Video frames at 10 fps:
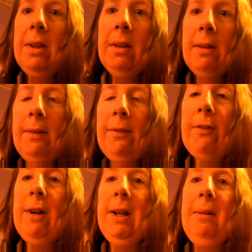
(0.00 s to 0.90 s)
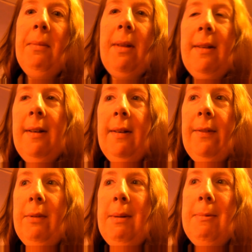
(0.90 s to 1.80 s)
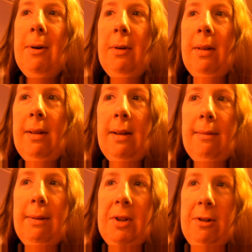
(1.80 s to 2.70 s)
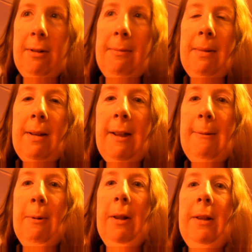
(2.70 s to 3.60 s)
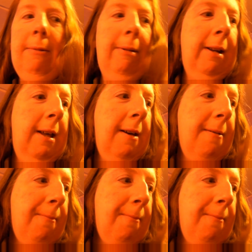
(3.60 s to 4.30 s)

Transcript: some frames for my posters, which are on the table at the minute.